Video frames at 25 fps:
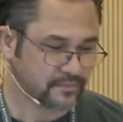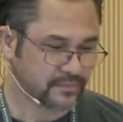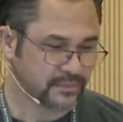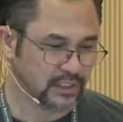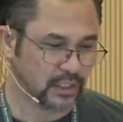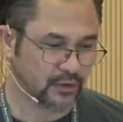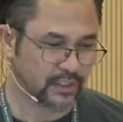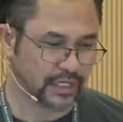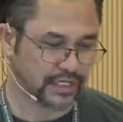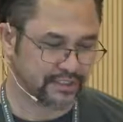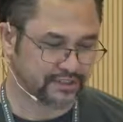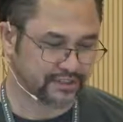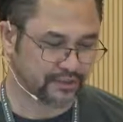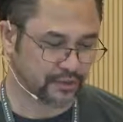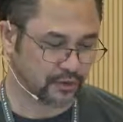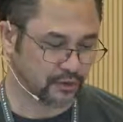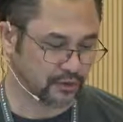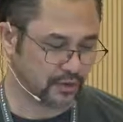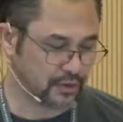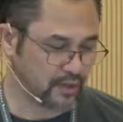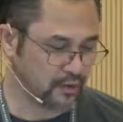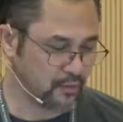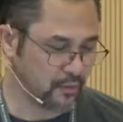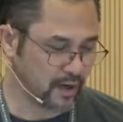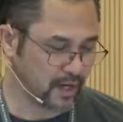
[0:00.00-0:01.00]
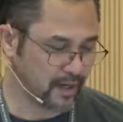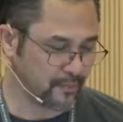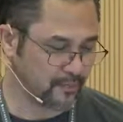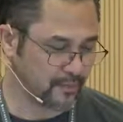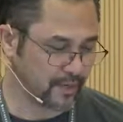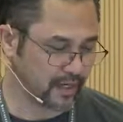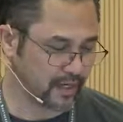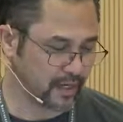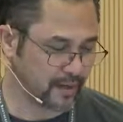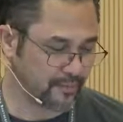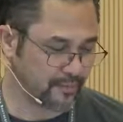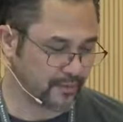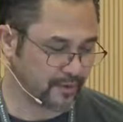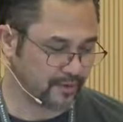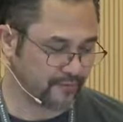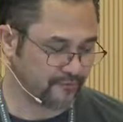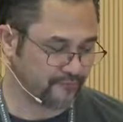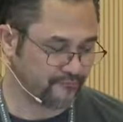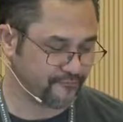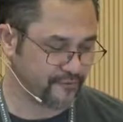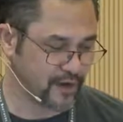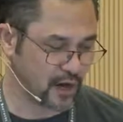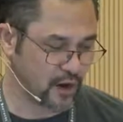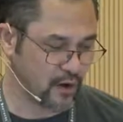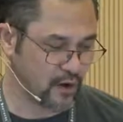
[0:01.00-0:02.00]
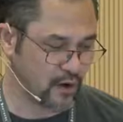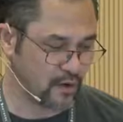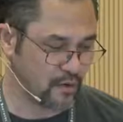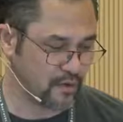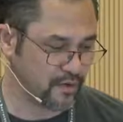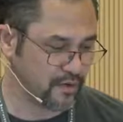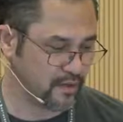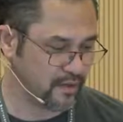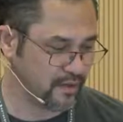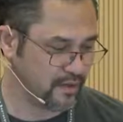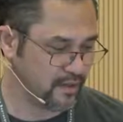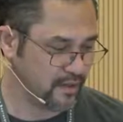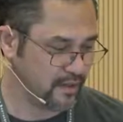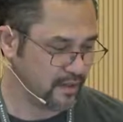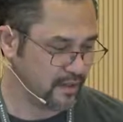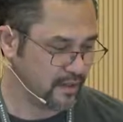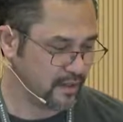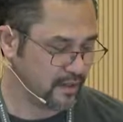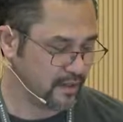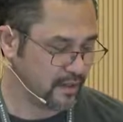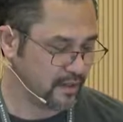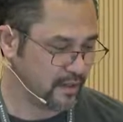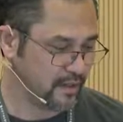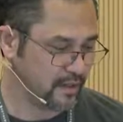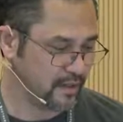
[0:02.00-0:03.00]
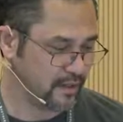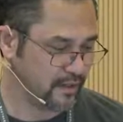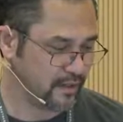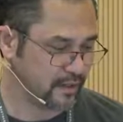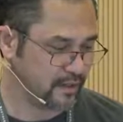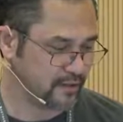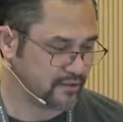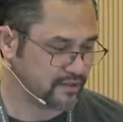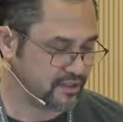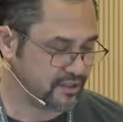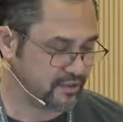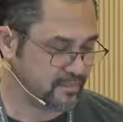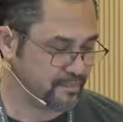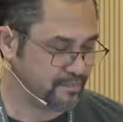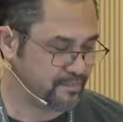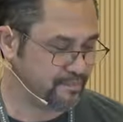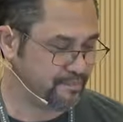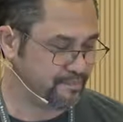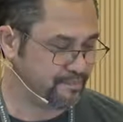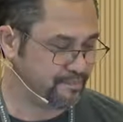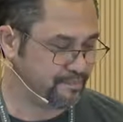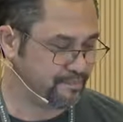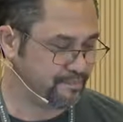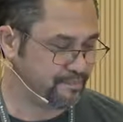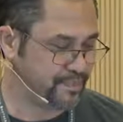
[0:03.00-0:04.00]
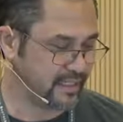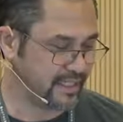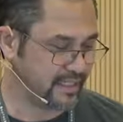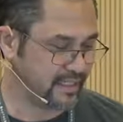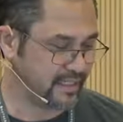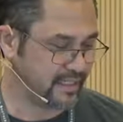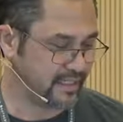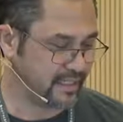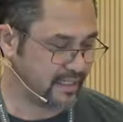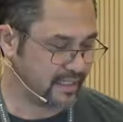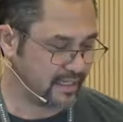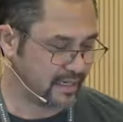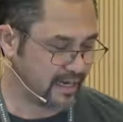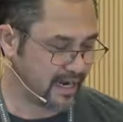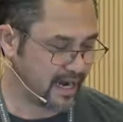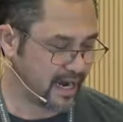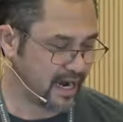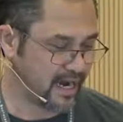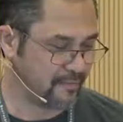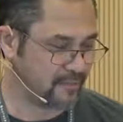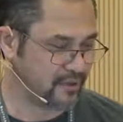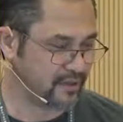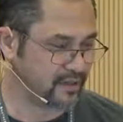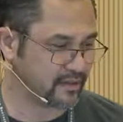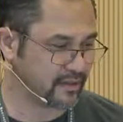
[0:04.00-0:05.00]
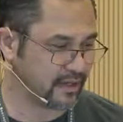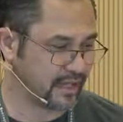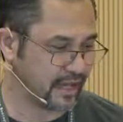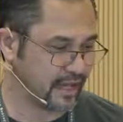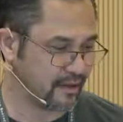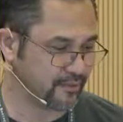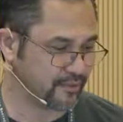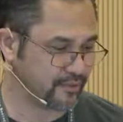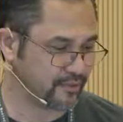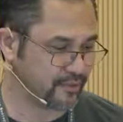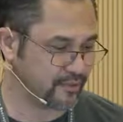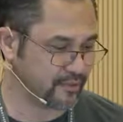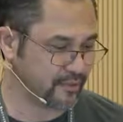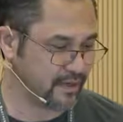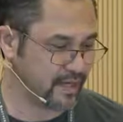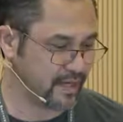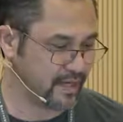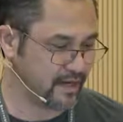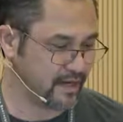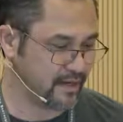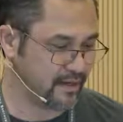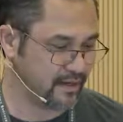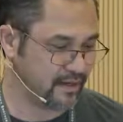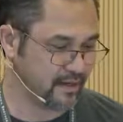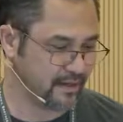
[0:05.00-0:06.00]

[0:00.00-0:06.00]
Okay, so you want to bring up your phone and go to bit.ly hybrid cloud 3.